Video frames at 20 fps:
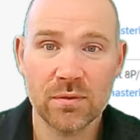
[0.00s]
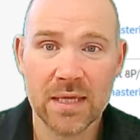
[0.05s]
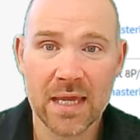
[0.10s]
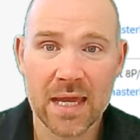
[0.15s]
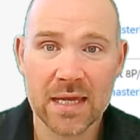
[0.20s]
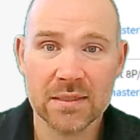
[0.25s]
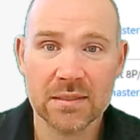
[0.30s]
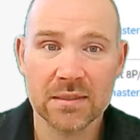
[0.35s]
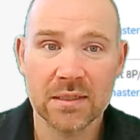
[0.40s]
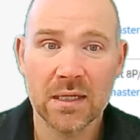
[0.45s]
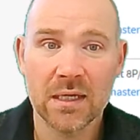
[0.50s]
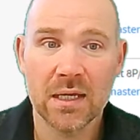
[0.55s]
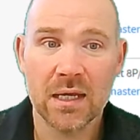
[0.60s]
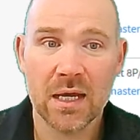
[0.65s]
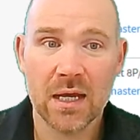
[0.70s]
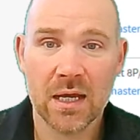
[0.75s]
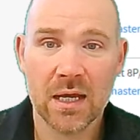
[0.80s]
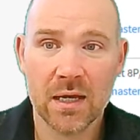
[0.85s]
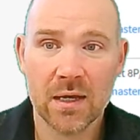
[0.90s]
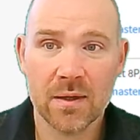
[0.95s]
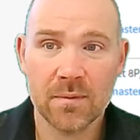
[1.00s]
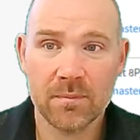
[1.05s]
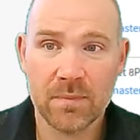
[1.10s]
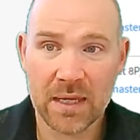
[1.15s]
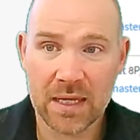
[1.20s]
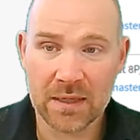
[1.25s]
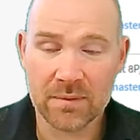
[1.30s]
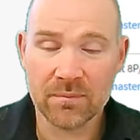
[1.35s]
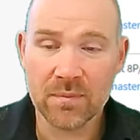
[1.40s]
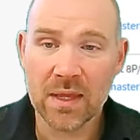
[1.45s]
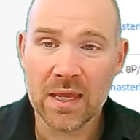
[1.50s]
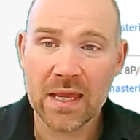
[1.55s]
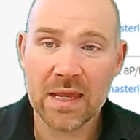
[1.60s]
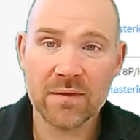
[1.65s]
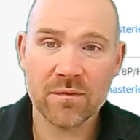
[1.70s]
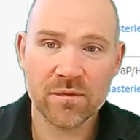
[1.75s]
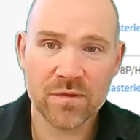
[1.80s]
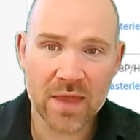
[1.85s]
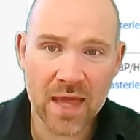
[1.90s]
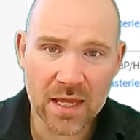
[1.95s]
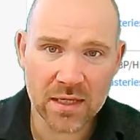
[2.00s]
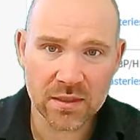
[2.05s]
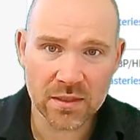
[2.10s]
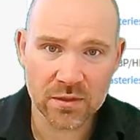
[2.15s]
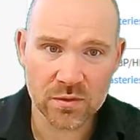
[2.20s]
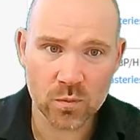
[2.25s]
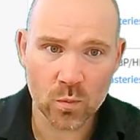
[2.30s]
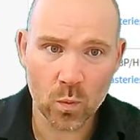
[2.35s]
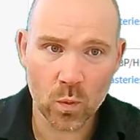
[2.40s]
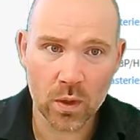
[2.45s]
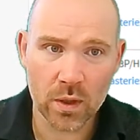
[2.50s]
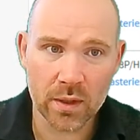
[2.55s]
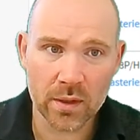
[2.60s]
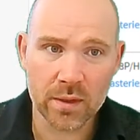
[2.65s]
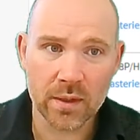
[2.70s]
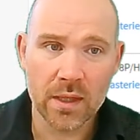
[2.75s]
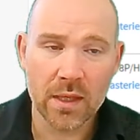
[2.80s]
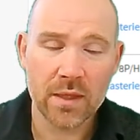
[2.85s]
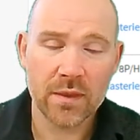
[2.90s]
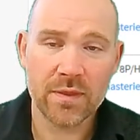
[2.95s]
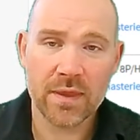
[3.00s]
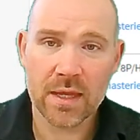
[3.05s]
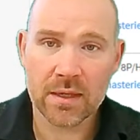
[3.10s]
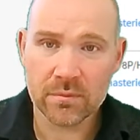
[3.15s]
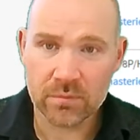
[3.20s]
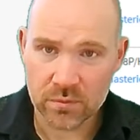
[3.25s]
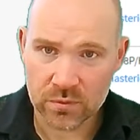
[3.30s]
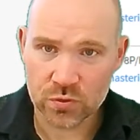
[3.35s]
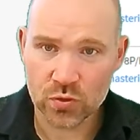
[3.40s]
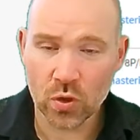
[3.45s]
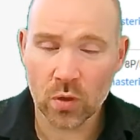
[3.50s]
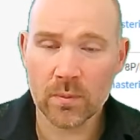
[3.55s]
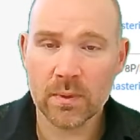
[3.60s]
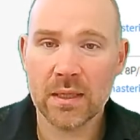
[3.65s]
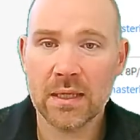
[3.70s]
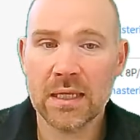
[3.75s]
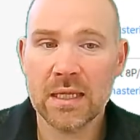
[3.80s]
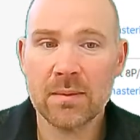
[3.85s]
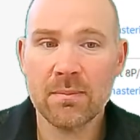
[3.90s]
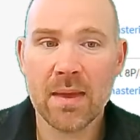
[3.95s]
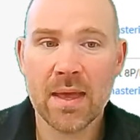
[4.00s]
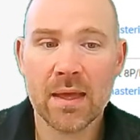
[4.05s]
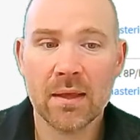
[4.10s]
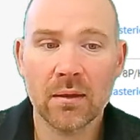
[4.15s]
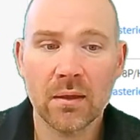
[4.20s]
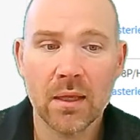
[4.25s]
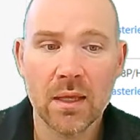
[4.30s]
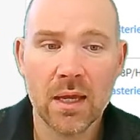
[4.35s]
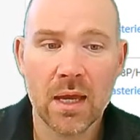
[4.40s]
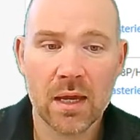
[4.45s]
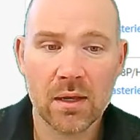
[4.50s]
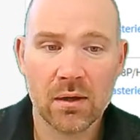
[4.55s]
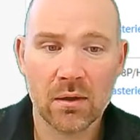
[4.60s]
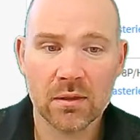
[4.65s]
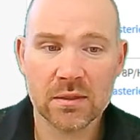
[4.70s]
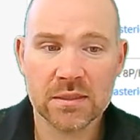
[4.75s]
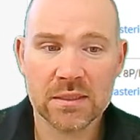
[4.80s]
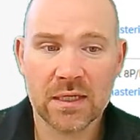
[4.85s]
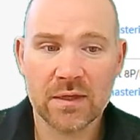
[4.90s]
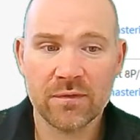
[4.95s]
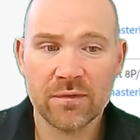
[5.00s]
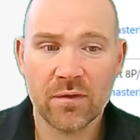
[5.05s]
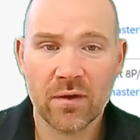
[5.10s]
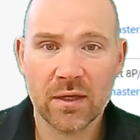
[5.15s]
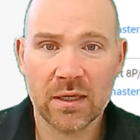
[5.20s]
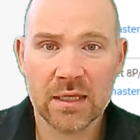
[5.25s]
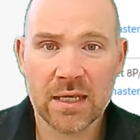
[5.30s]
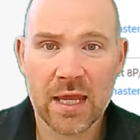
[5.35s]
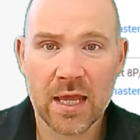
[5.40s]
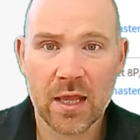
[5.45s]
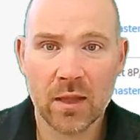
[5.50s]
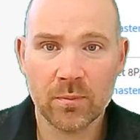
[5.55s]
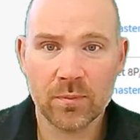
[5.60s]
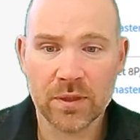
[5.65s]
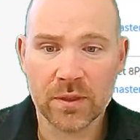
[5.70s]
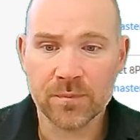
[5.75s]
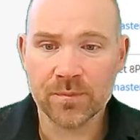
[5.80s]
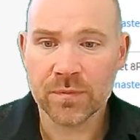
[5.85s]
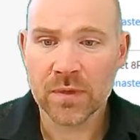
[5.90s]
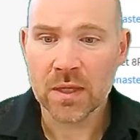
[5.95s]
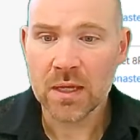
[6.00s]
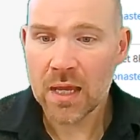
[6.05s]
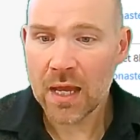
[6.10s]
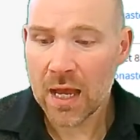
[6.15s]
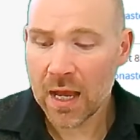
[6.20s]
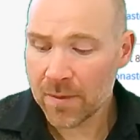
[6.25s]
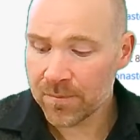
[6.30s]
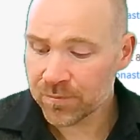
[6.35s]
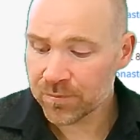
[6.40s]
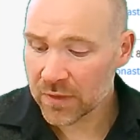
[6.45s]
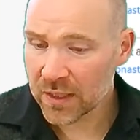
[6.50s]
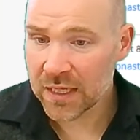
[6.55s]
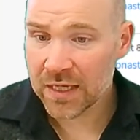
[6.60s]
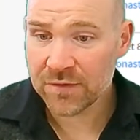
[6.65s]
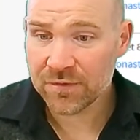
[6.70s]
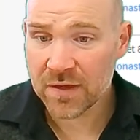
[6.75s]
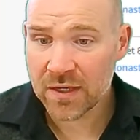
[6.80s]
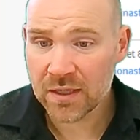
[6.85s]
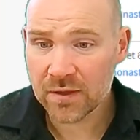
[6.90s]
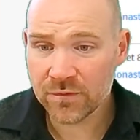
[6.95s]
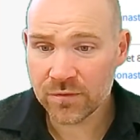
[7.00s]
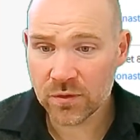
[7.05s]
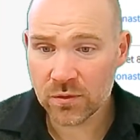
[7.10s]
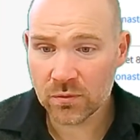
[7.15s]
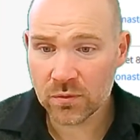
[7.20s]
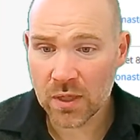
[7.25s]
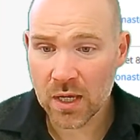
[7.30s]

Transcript: get in. If that doesn't work, then drop me an email and I'll see if I can help you. If any of you